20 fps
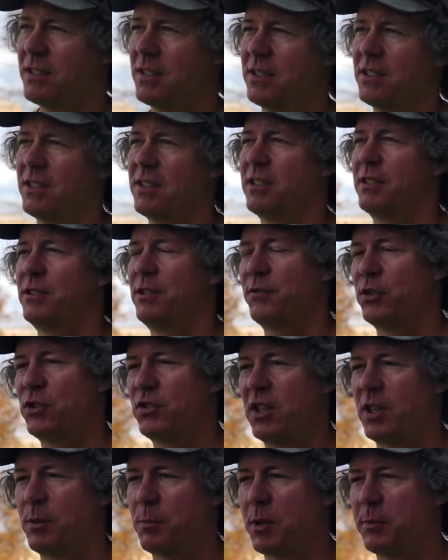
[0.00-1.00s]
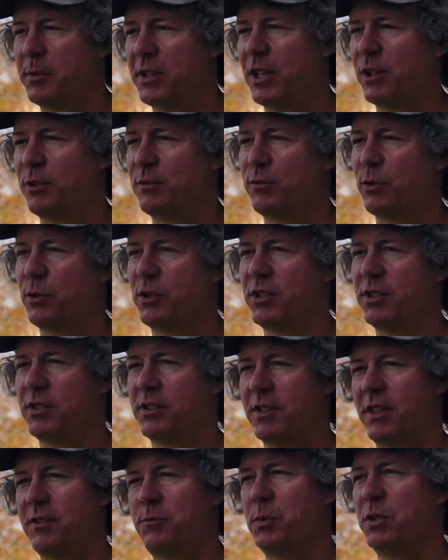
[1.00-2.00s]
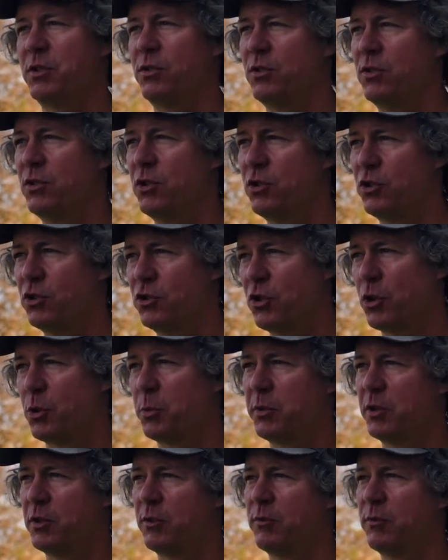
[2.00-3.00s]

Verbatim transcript: Uh, I live in Santa Barbara, California, and I've been digiscoping